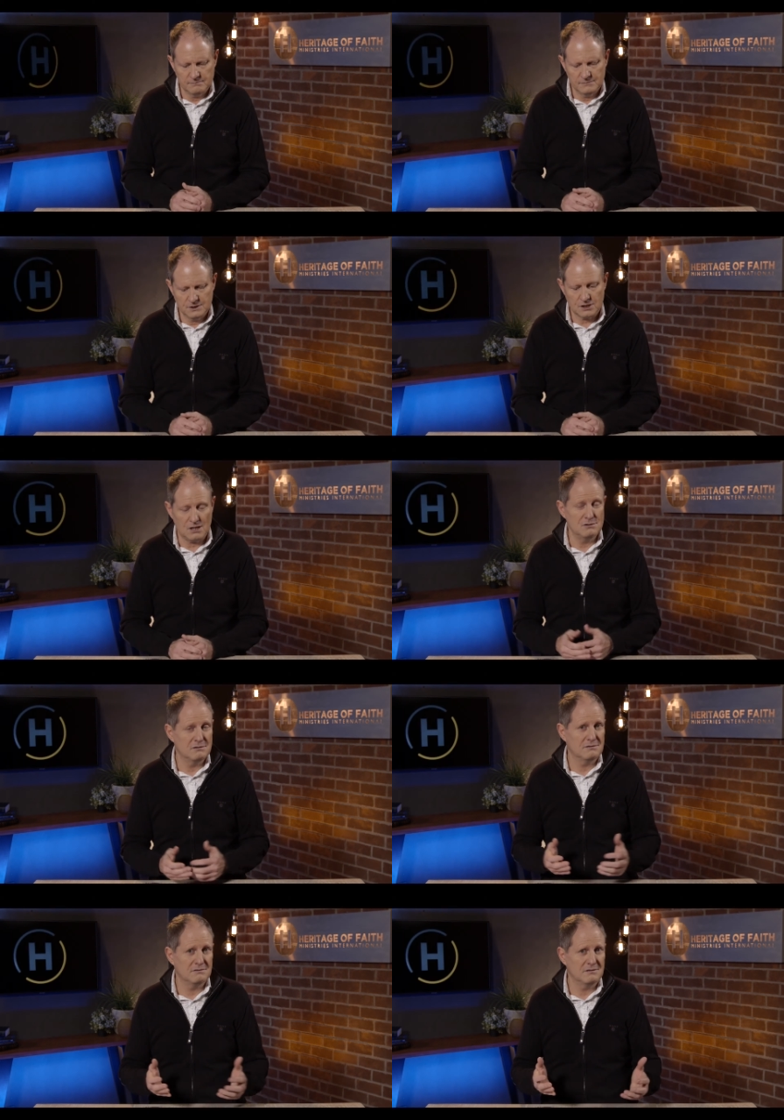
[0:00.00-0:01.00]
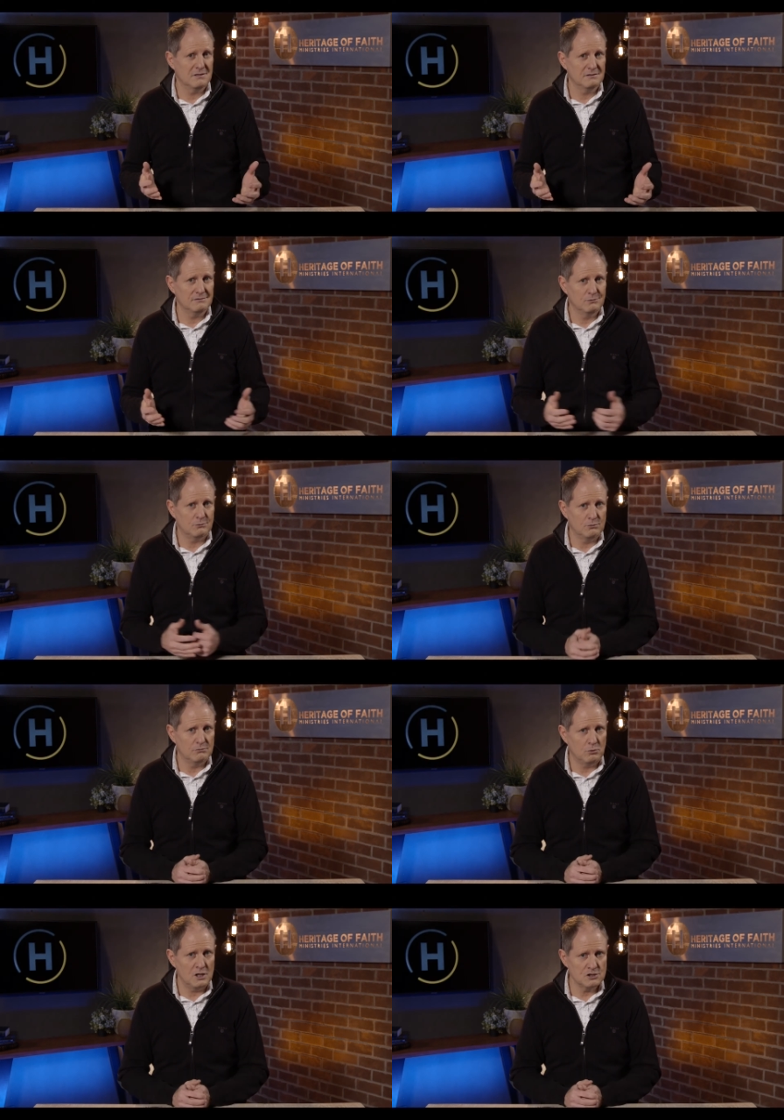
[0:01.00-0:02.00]
So,
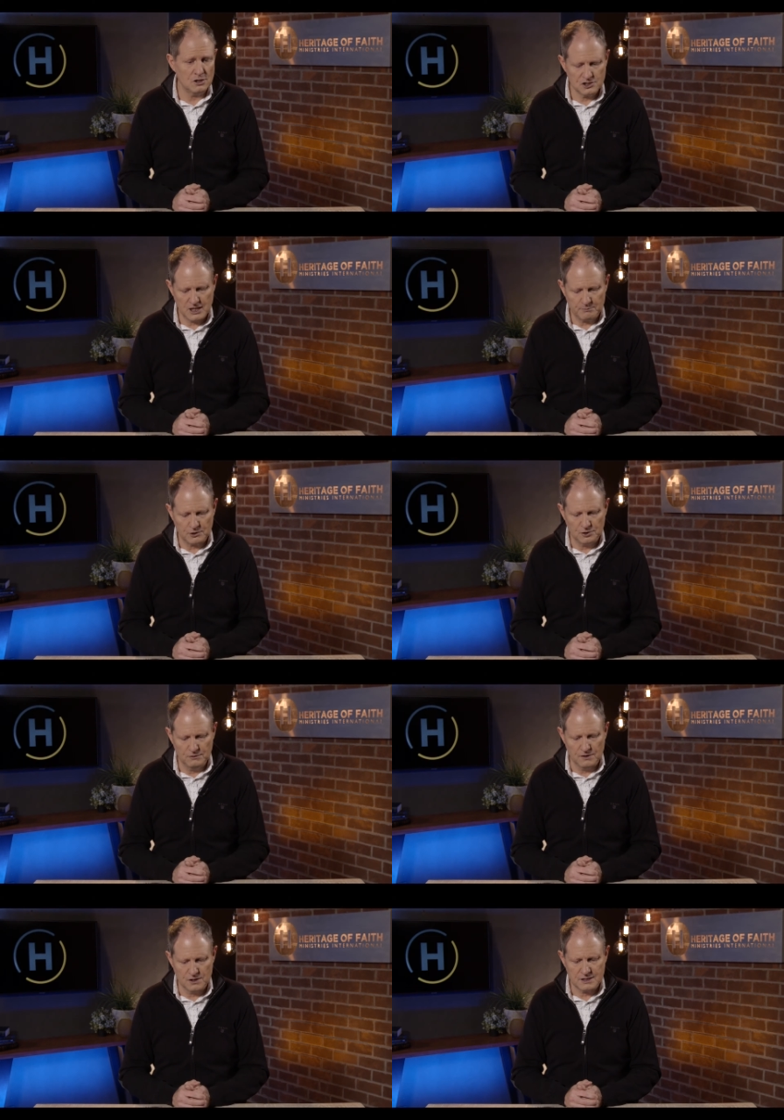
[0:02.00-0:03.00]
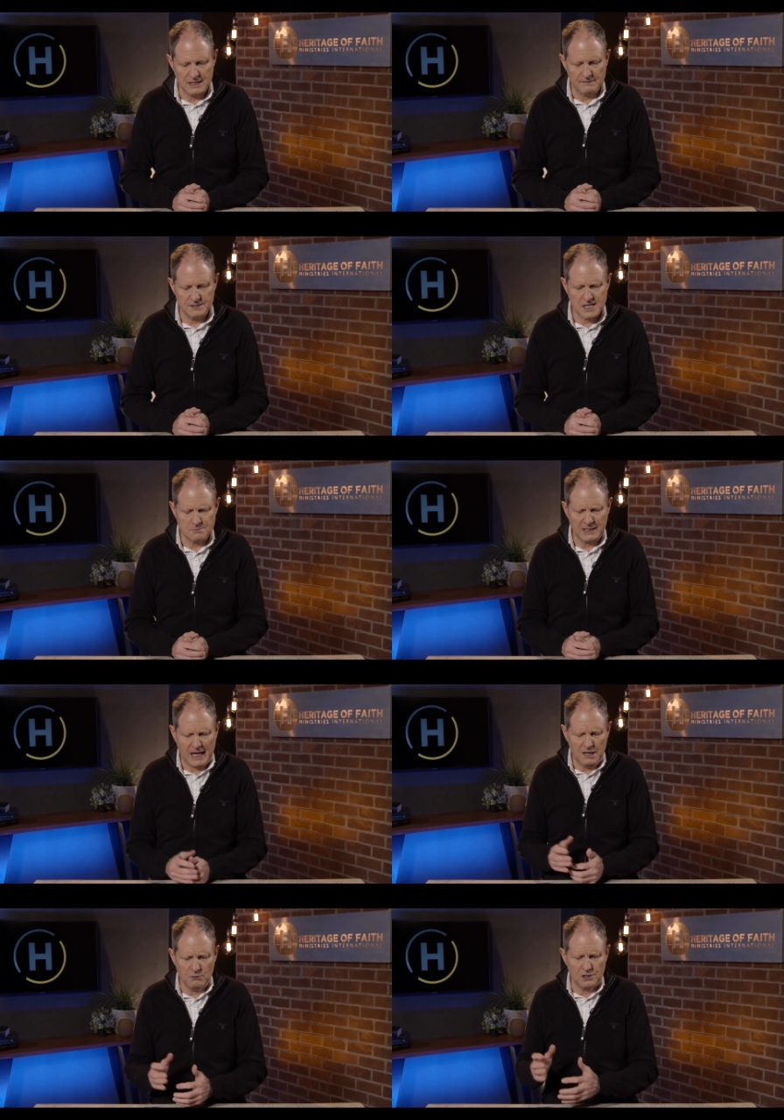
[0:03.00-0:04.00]
1 John chapter 2 verse 11 says, "But
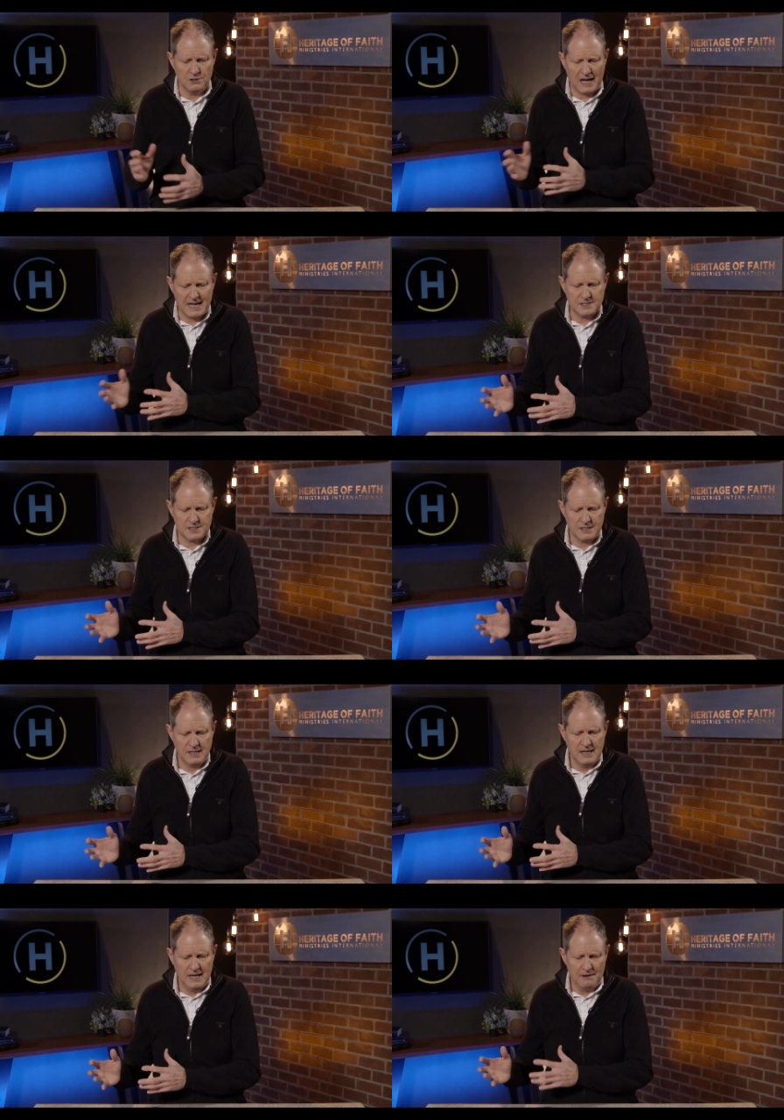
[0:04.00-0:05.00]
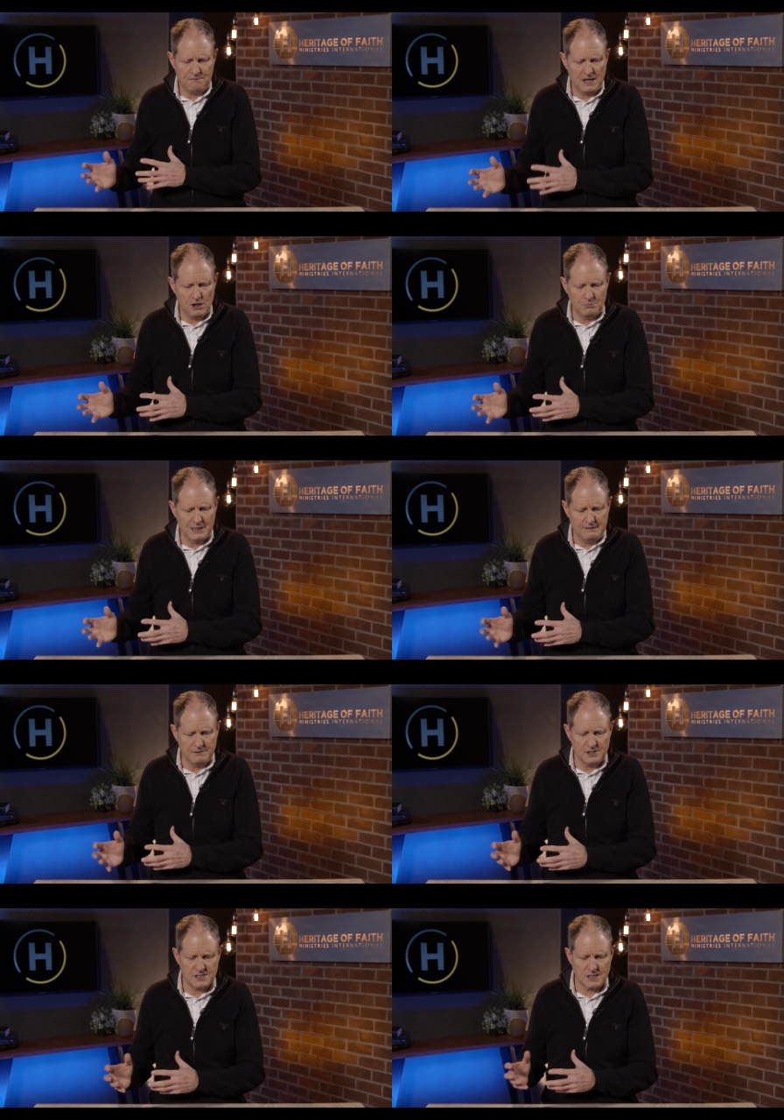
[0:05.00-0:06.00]
anyone who hates a fellow
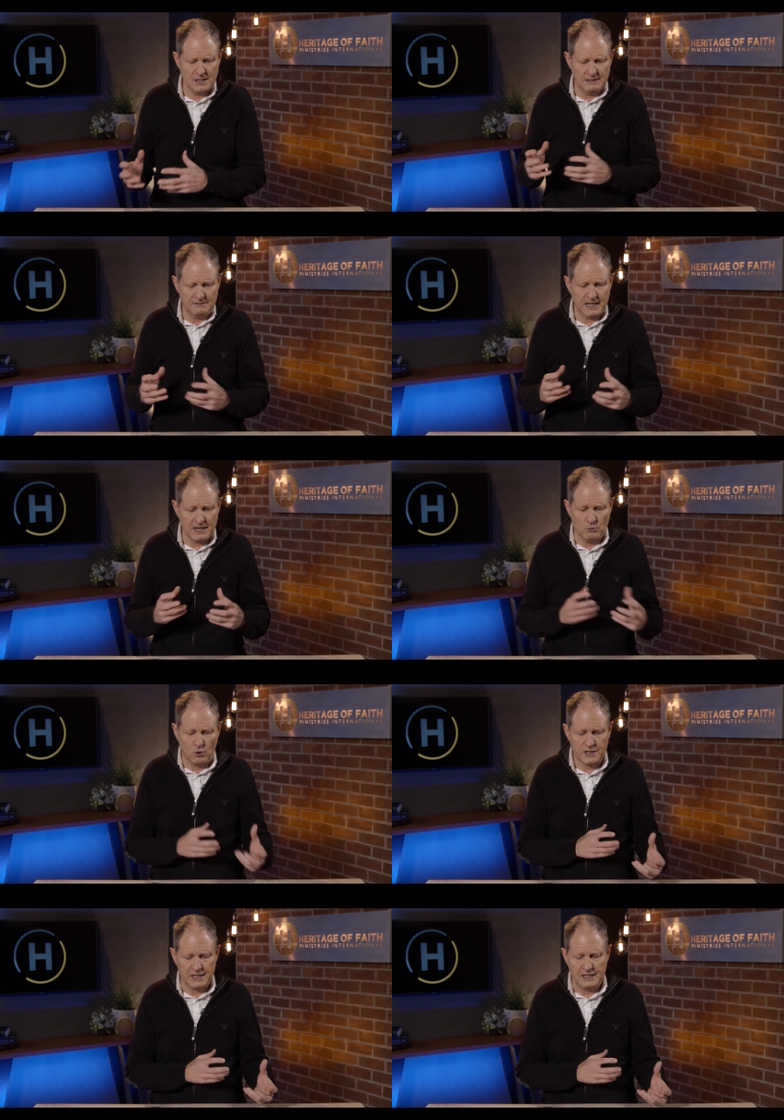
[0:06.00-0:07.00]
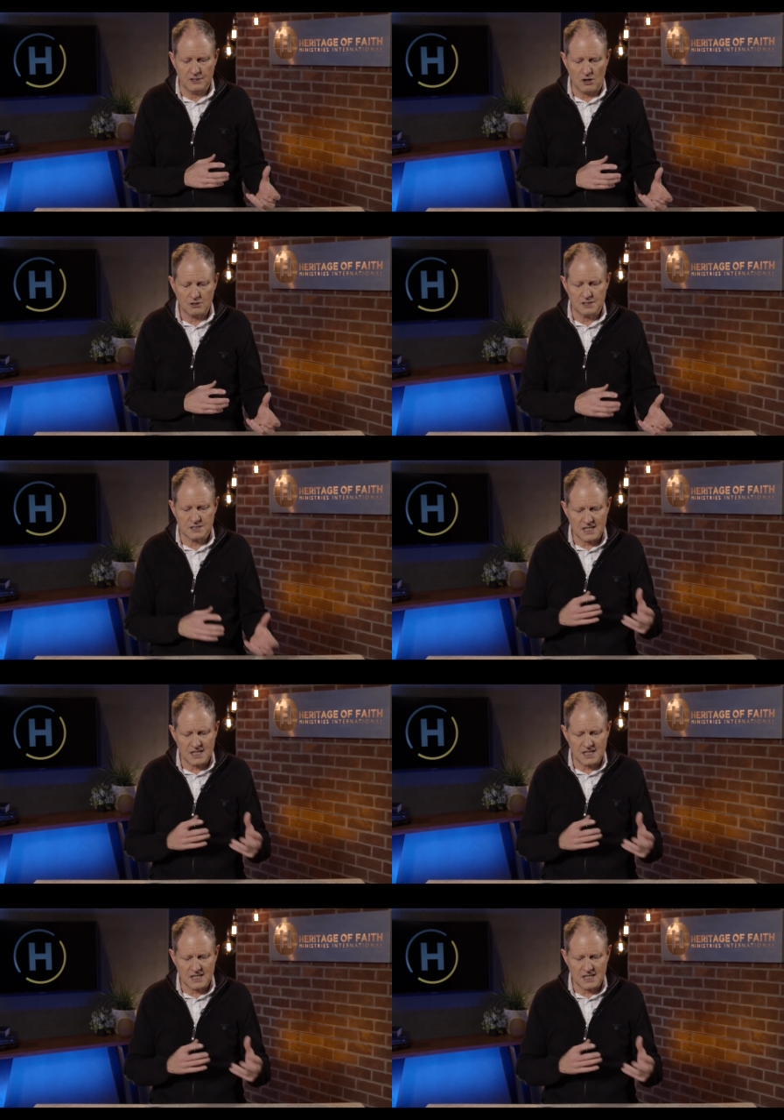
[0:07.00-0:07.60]
believer is still living and walking in darkness.